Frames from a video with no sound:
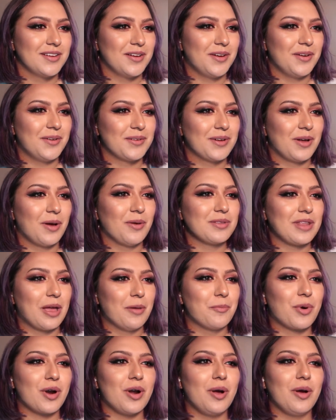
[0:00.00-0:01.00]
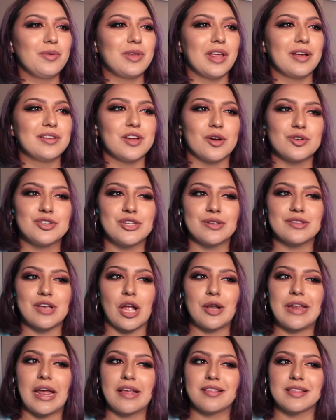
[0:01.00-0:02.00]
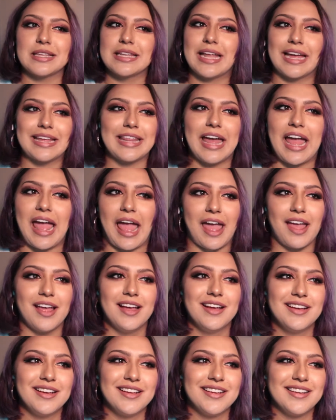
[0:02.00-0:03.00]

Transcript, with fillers: Oh, bro, don't you start dancing like that.